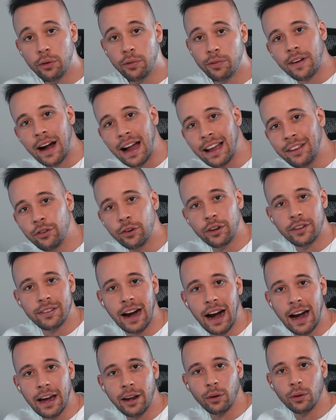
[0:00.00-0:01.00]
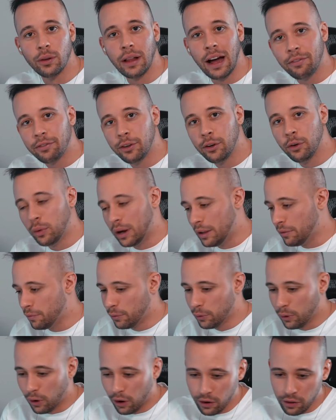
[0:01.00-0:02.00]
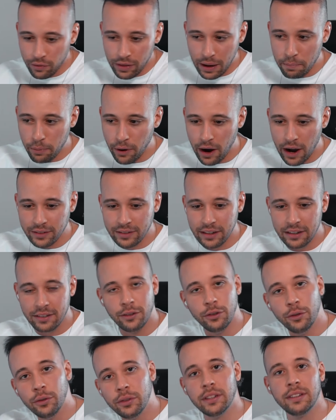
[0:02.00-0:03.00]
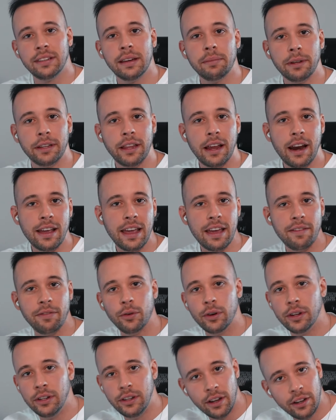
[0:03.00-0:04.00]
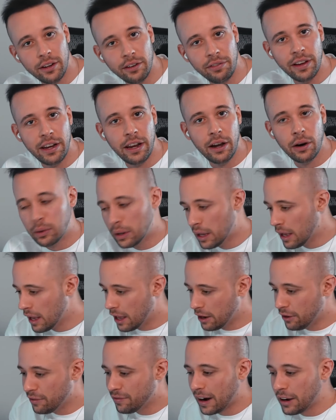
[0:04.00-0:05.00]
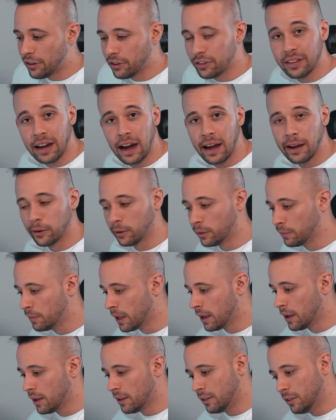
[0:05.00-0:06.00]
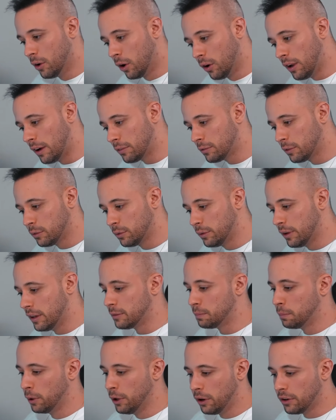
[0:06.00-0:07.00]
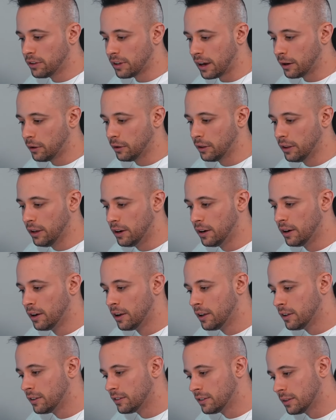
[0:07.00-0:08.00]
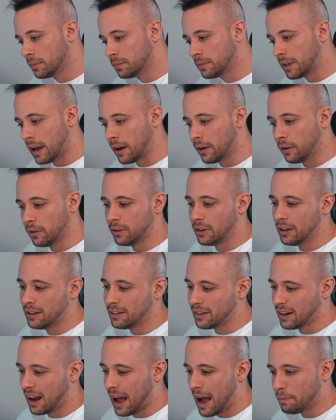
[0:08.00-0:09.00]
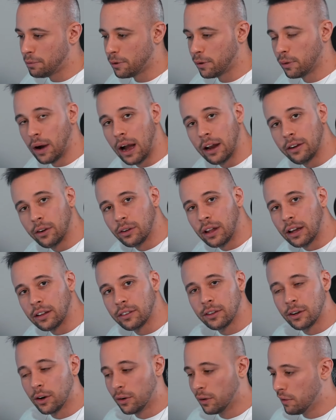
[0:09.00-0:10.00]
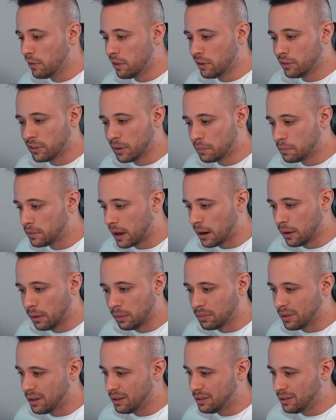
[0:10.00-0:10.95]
find your title, after you went through all of that process, use the template that I gave you in the other video, and you find your title, all you have to do is put your title here. Subtitle, it's optional. I don't like to go with the subtitle.